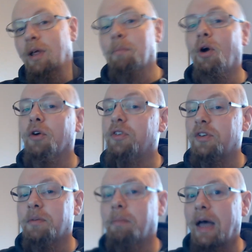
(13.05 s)
really a box,
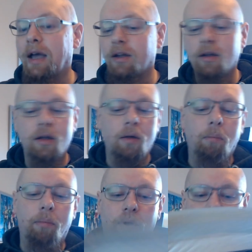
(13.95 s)
it's a bag,
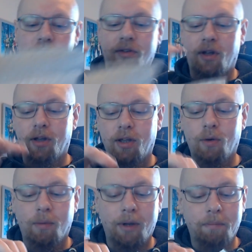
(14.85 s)
but you
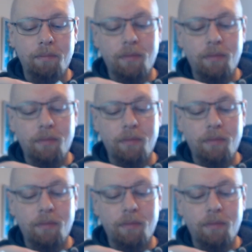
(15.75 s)
know what I mean.